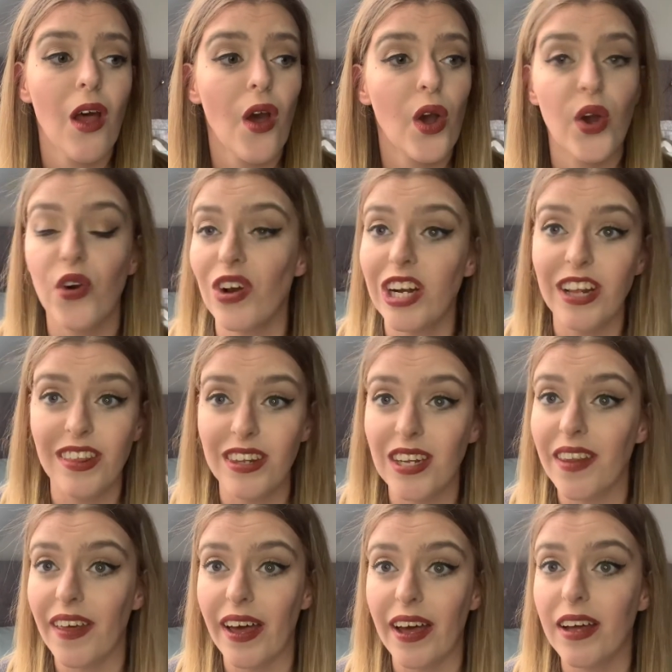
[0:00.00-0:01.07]
or anything
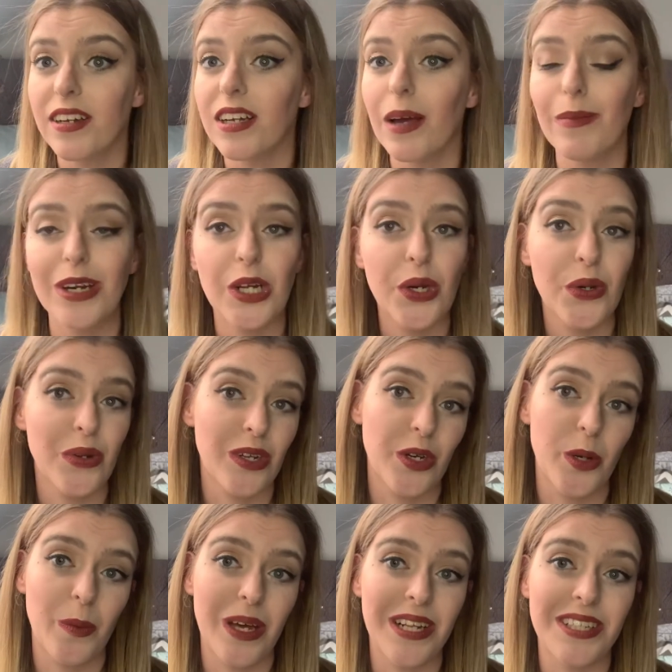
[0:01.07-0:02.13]
like that, let me know in the
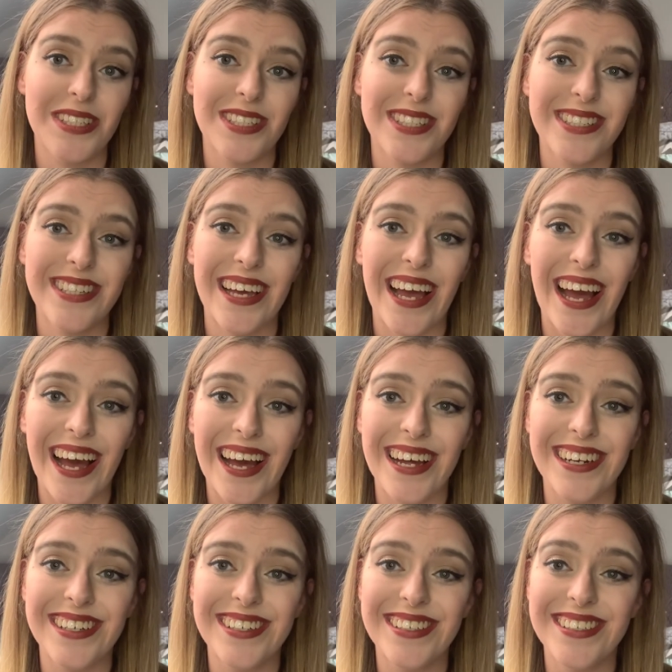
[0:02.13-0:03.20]
comments.
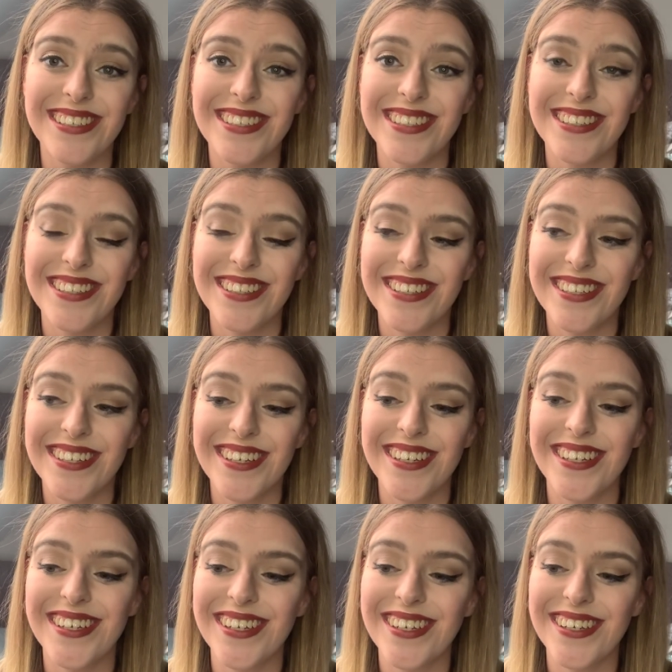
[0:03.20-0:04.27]
And
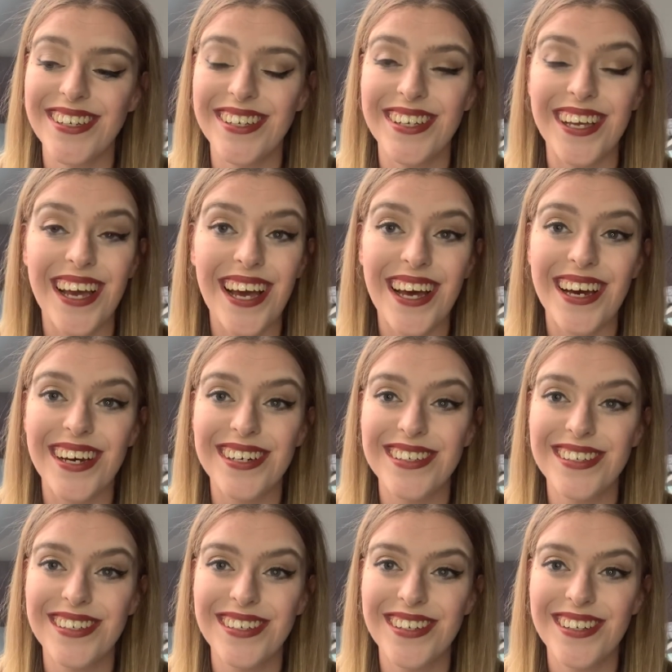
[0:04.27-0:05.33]
yeah,
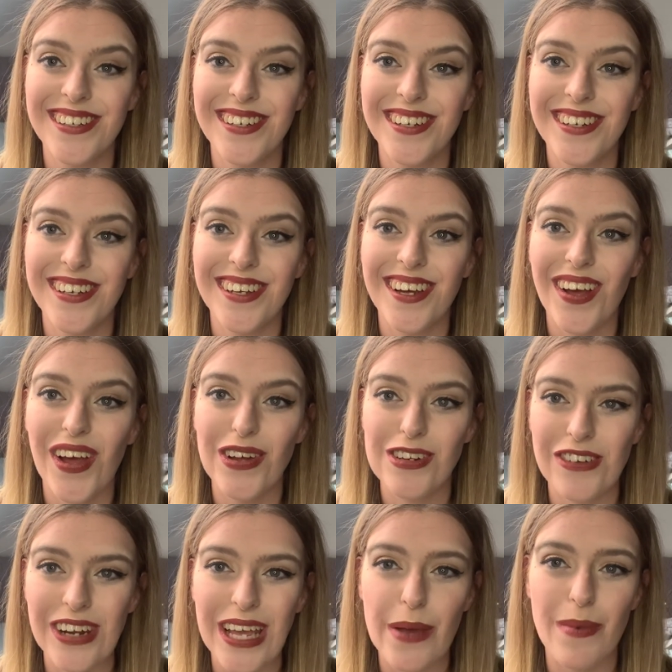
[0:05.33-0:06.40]
I'm
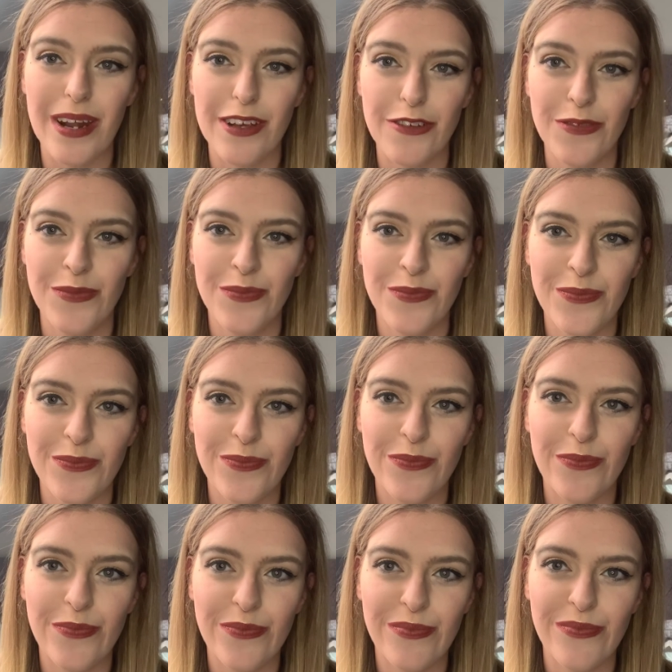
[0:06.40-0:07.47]
trying to get better.
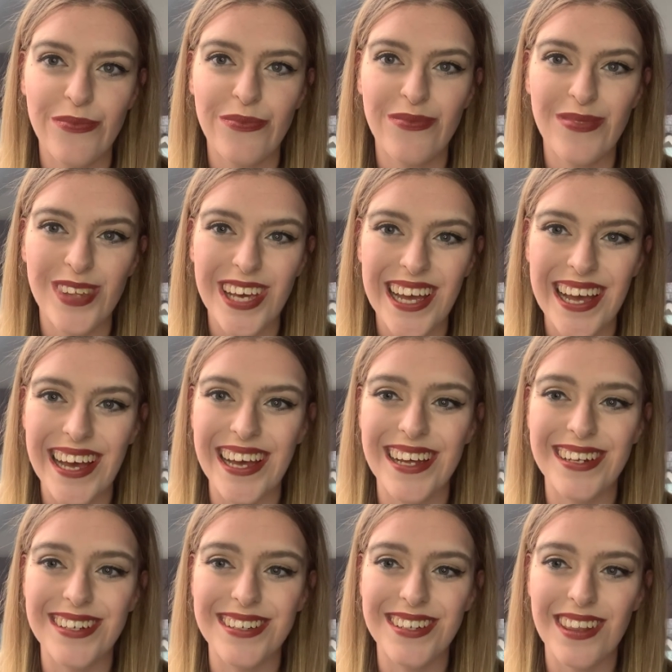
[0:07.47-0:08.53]

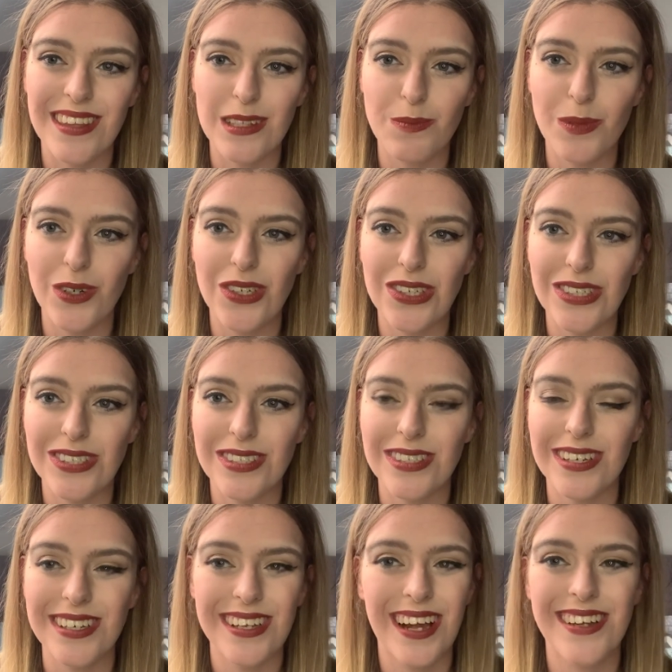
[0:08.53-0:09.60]
And this box,
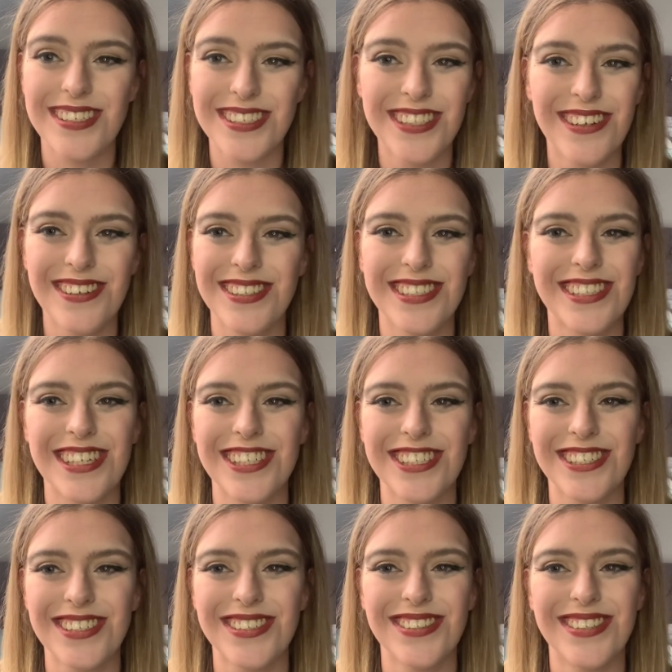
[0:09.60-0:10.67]
I just noticed Stitch in
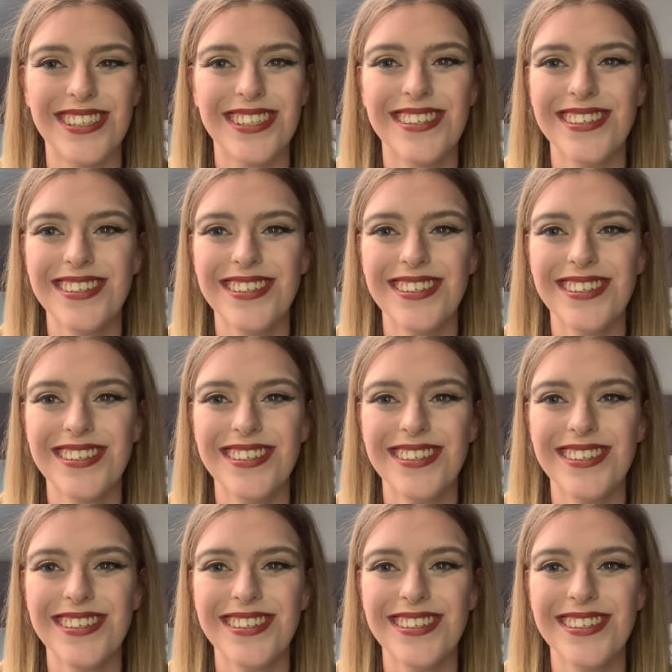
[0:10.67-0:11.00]
the corner.